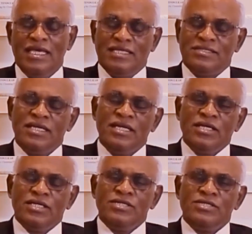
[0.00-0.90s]

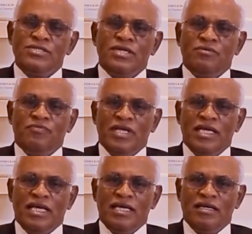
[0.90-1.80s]
Yes. So,
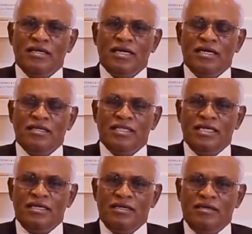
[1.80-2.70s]

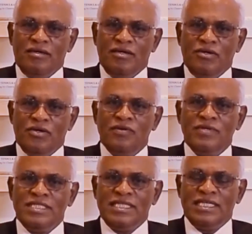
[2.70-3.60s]
the
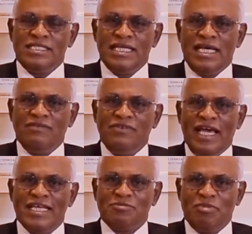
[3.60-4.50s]
university itself
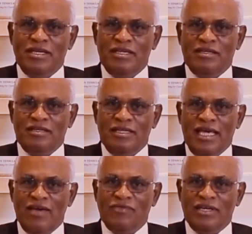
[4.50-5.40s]
has been
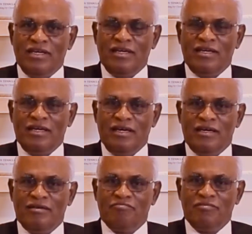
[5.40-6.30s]
having
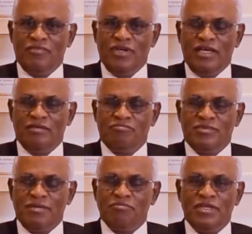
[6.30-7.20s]

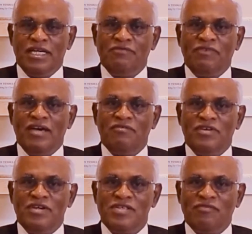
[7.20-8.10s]
some 35
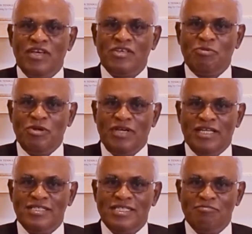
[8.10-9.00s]
years of
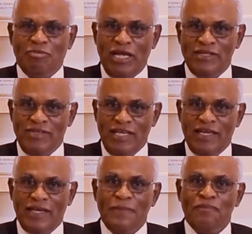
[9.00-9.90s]
experience in placing